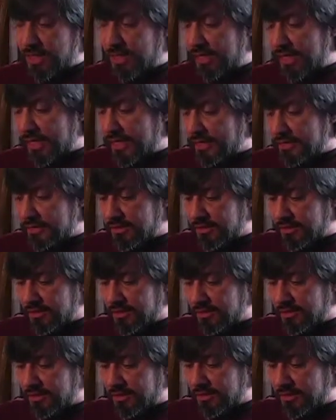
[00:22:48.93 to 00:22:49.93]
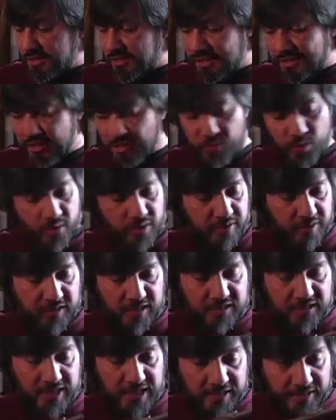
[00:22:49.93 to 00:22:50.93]
And I started doing
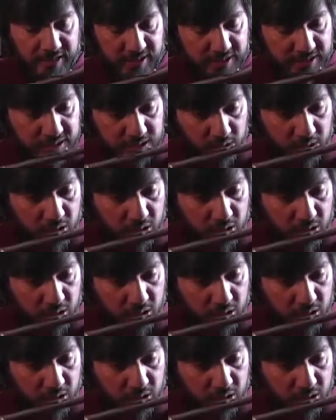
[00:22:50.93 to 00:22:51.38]
things like this.